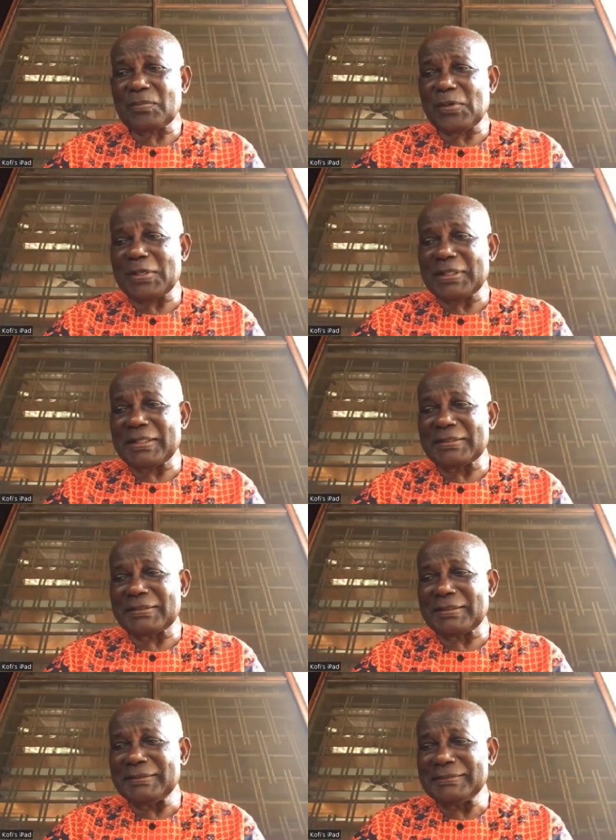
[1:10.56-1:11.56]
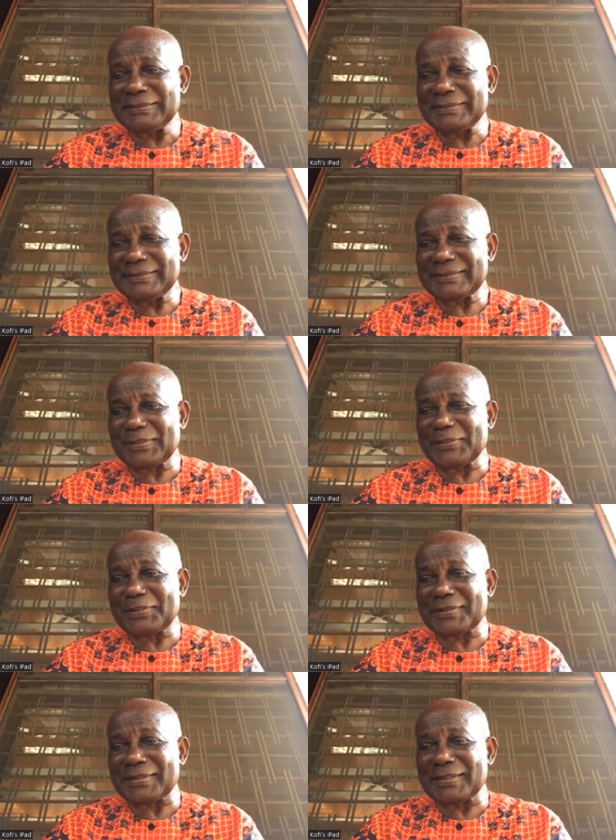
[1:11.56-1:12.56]
morning, AC. Wonderful. Good to
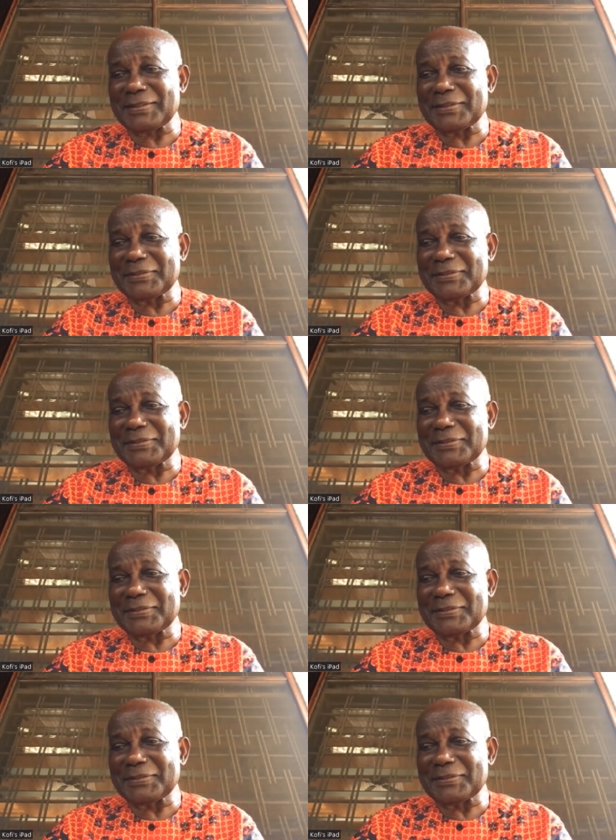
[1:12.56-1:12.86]
see you.